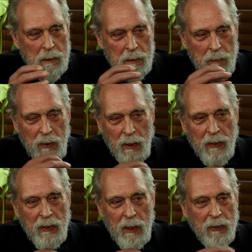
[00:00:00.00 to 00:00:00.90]
That was all he
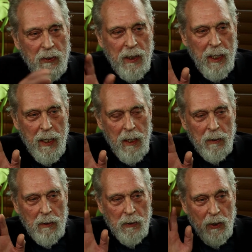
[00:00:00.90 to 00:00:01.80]
said, was just "Get out."
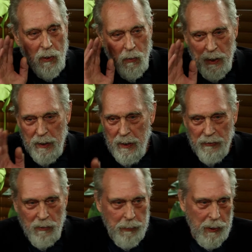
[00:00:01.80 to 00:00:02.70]
201
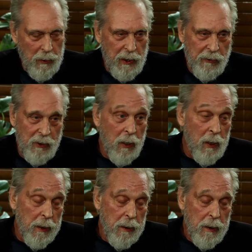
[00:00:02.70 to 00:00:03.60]
disappeared. He's
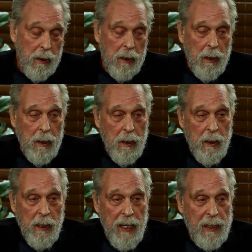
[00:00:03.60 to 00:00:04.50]
gone.
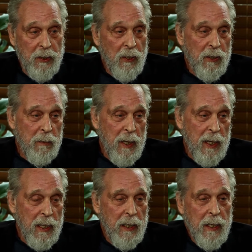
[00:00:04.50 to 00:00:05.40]
And he turned to
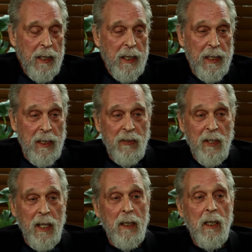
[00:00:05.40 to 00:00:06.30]
me, and he
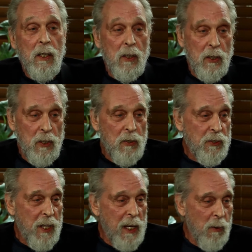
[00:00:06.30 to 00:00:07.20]
said, "You
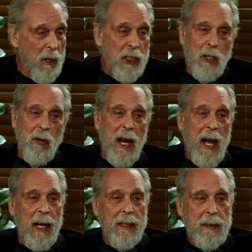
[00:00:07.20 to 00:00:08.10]
stay where you're
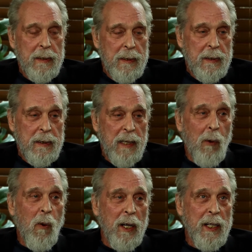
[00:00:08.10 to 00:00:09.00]
at. I
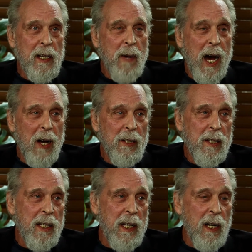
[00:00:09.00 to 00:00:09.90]
want him out
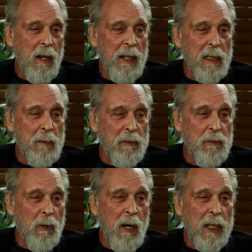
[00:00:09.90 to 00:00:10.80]
of the area
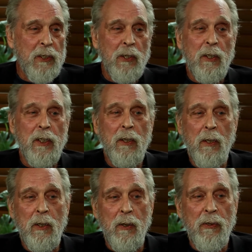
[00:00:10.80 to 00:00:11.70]
before I turn you
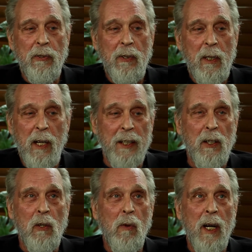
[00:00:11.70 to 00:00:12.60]
loose. I
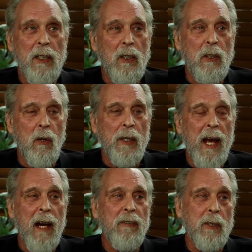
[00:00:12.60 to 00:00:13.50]
don't want you going
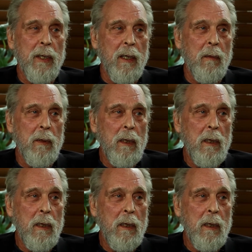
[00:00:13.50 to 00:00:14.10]
after him."